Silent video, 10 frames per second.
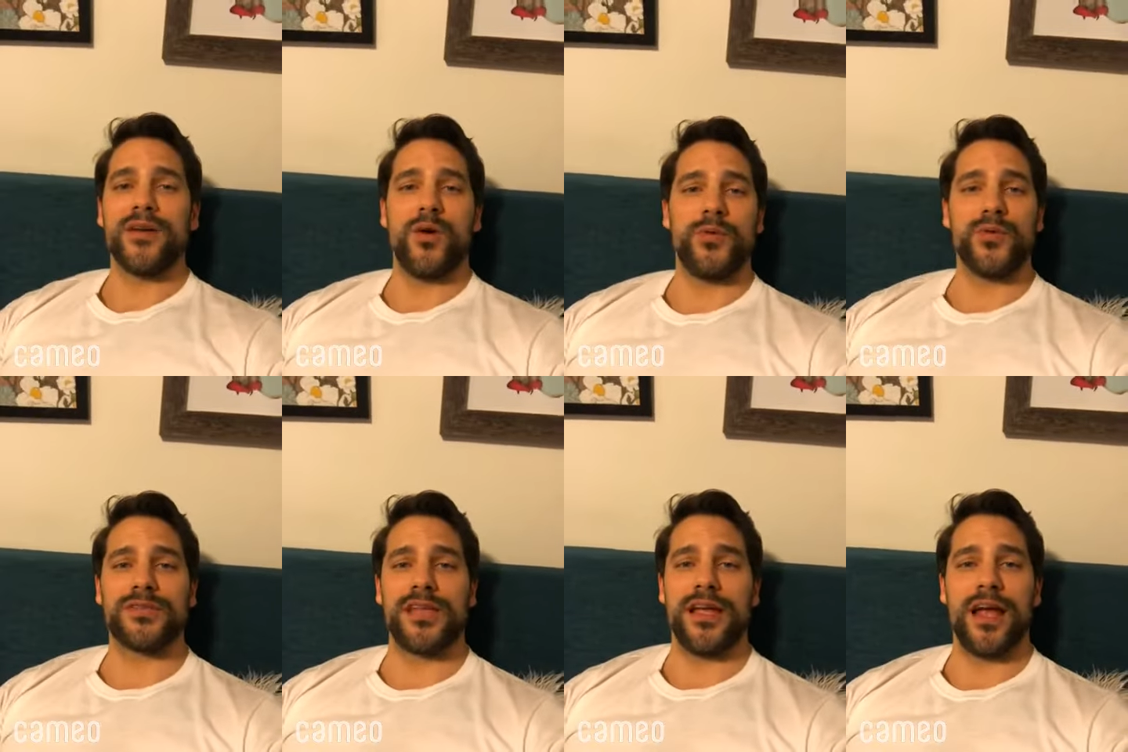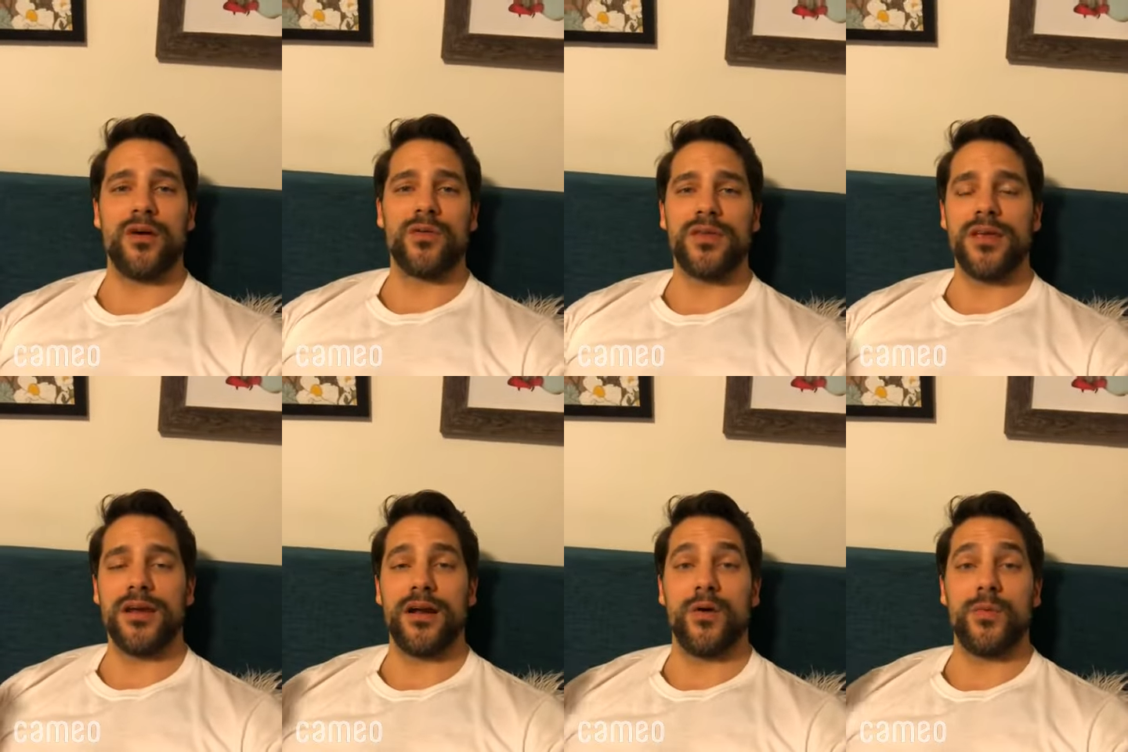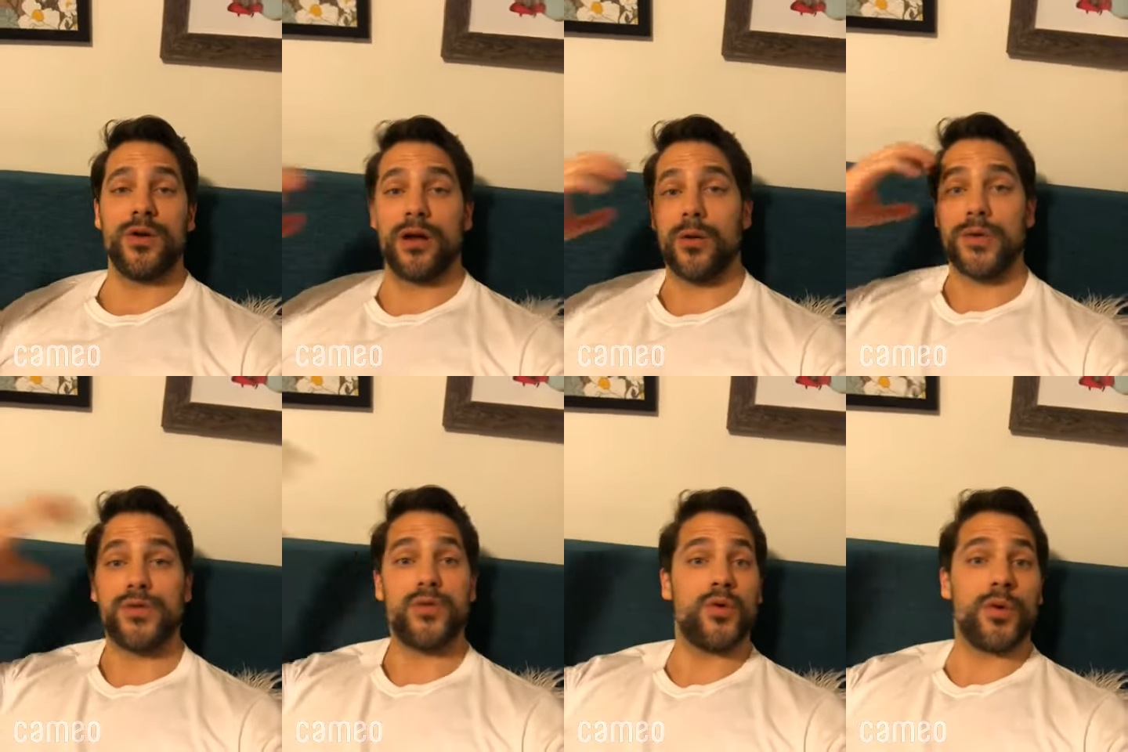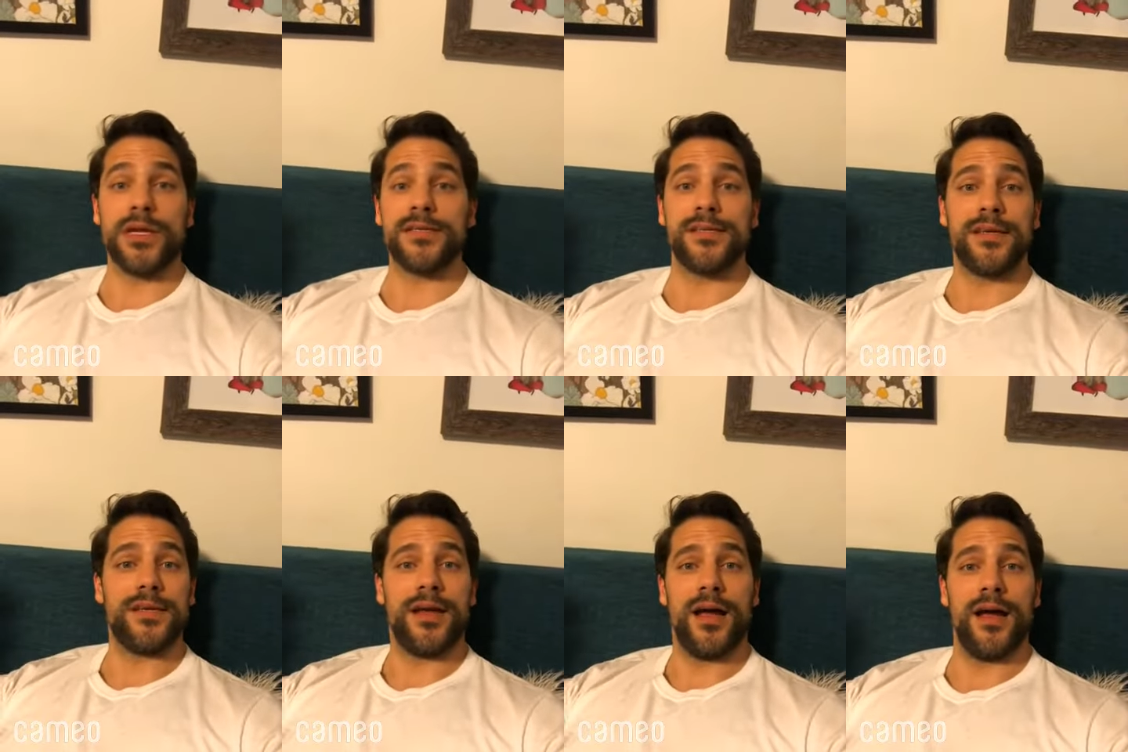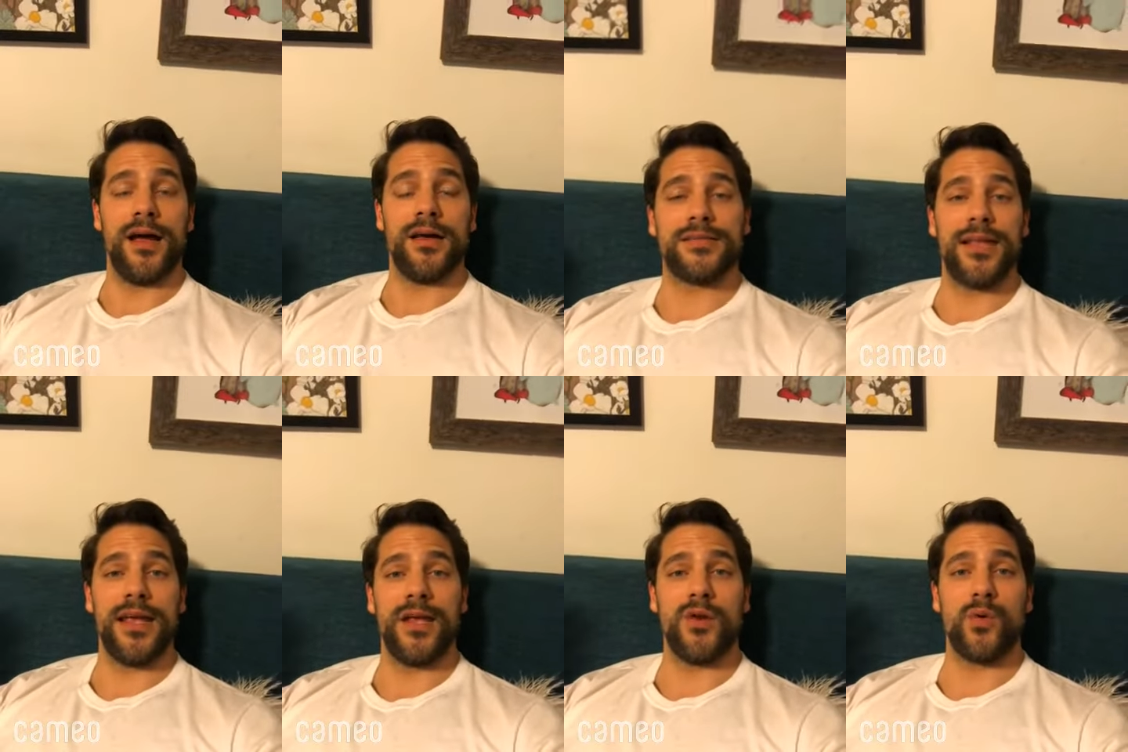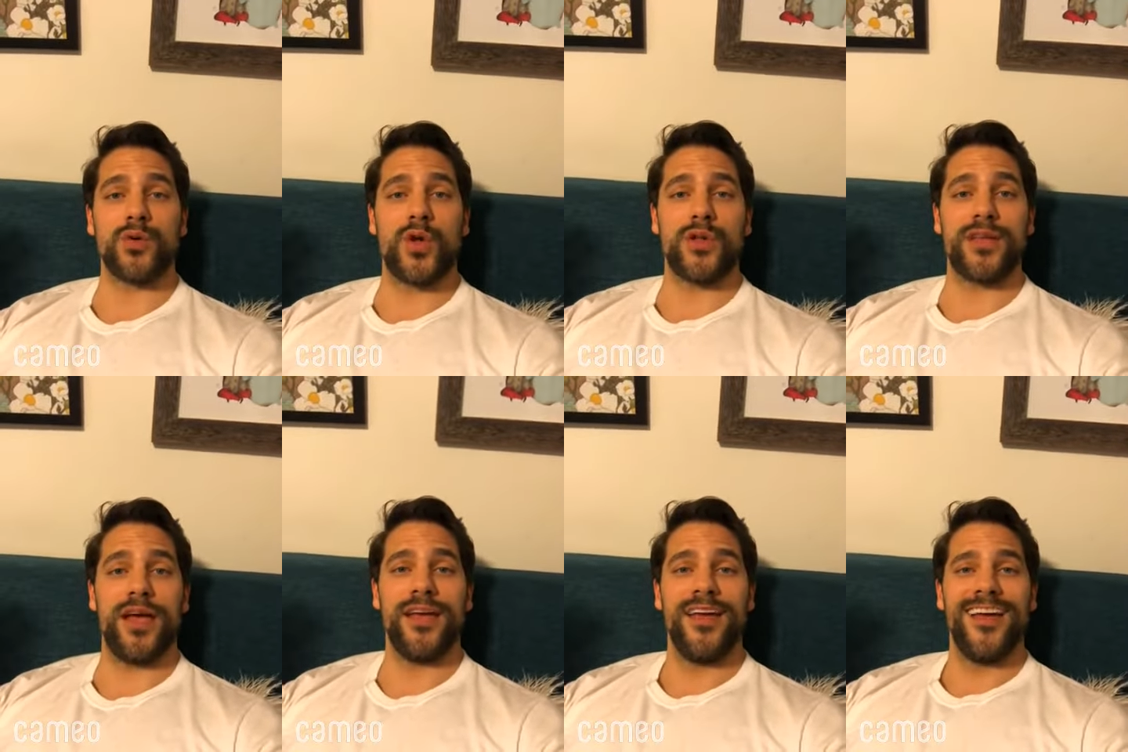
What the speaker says: I hope you are staying healthy, and I hope you're not going too crazy staying indoors all day.